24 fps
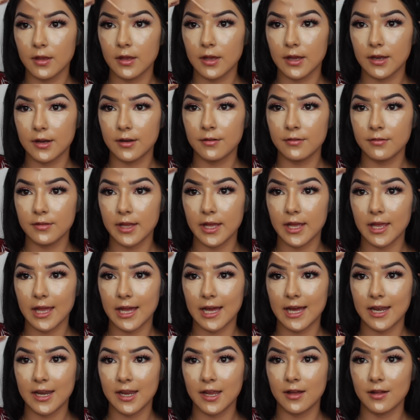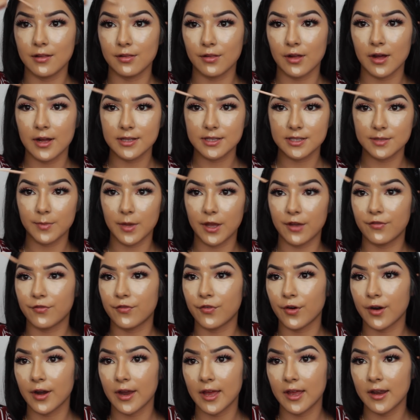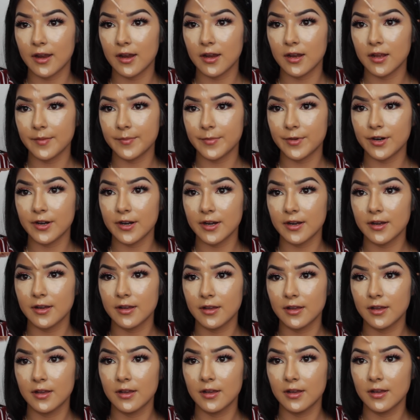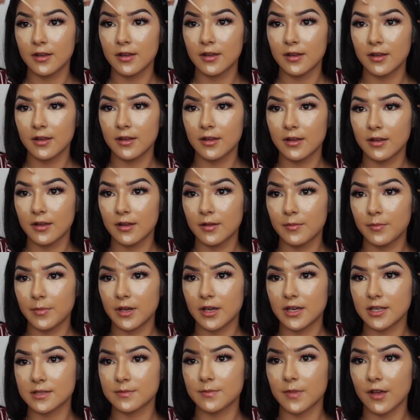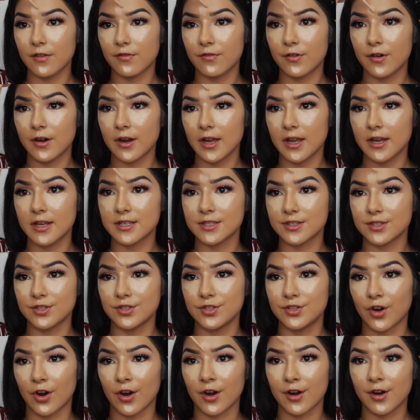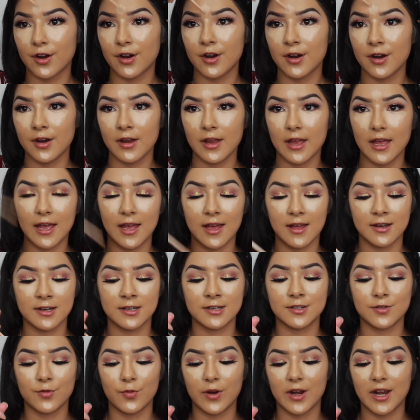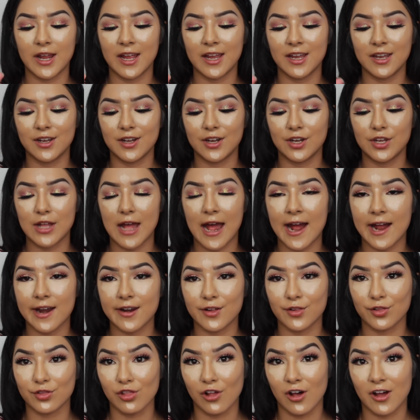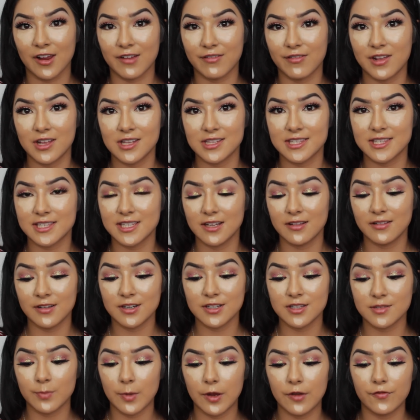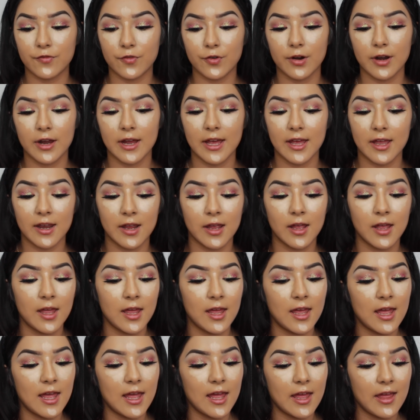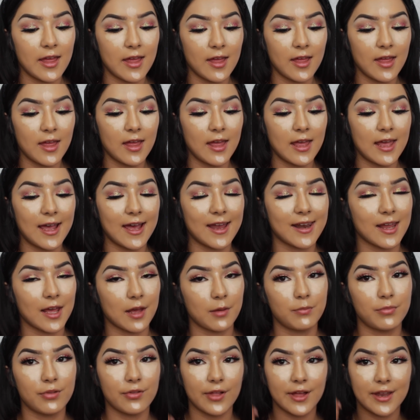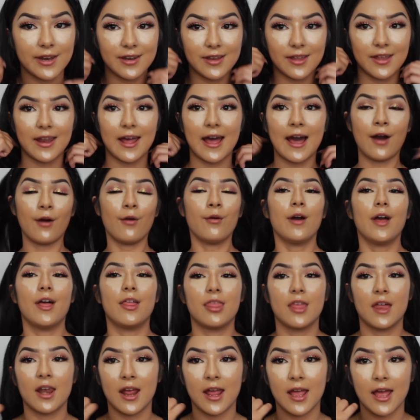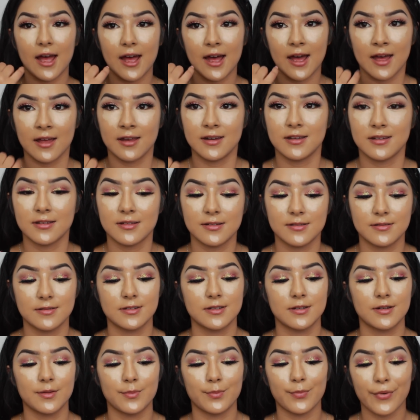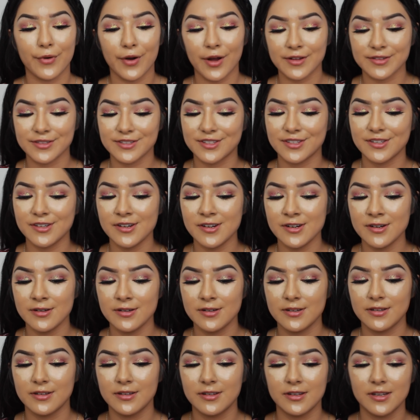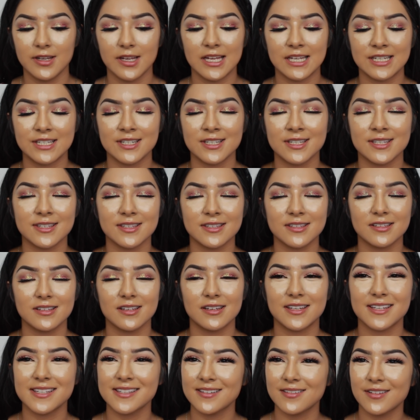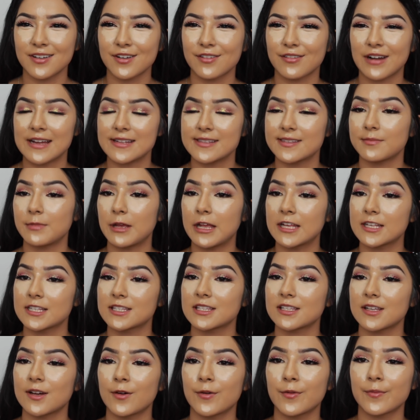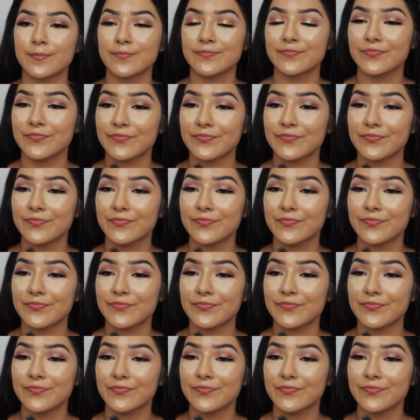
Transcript: I don't like adding a lot to my forehead anymore because my forehead is darker, and when I add a lot of concealer to my forehead and I blend it out and then I add bronzer, it doesn't look right to me, so